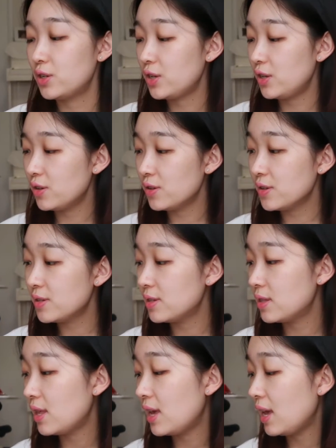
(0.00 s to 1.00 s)
to use
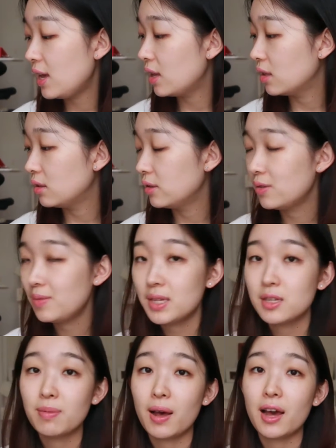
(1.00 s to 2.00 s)
the
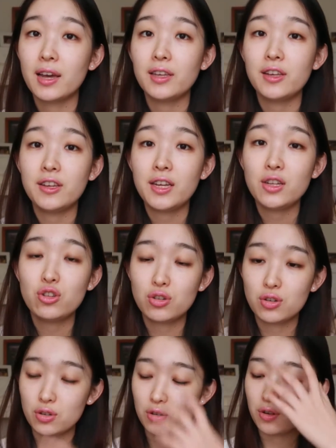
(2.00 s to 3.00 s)
Lumispa, you need
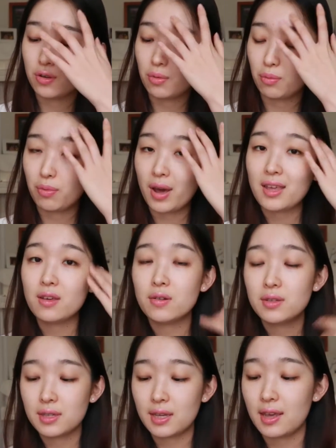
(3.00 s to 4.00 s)
to wet
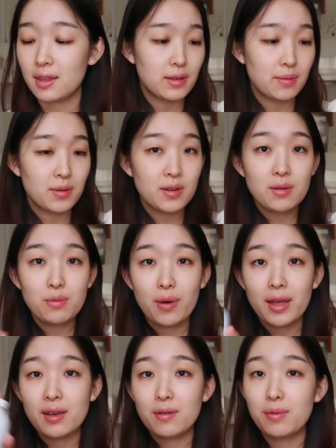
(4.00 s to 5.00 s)
your skin. So I'm gonna
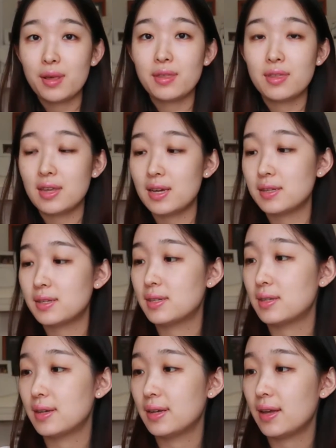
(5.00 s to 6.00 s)
wet it with
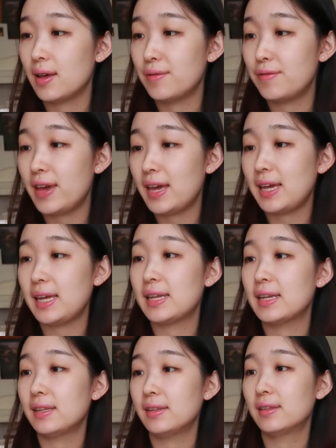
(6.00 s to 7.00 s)
this
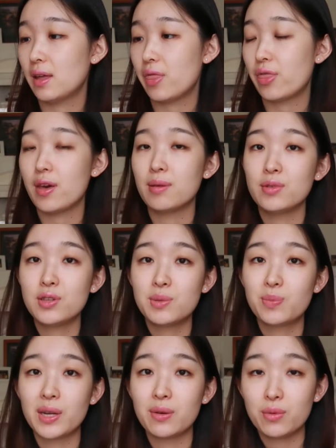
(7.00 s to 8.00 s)
Avene thermal
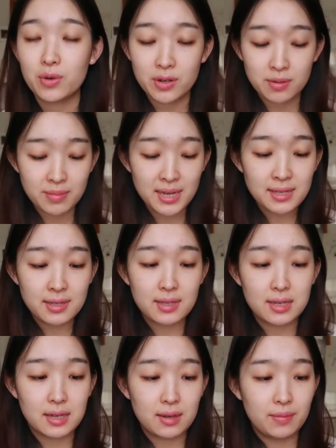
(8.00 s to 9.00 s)
spring water
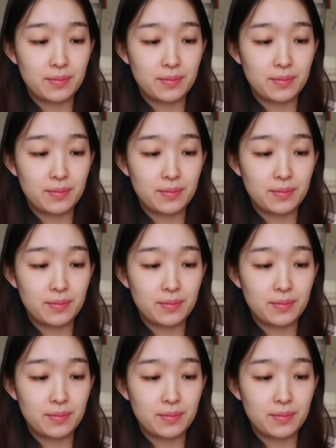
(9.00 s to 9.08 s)
mist.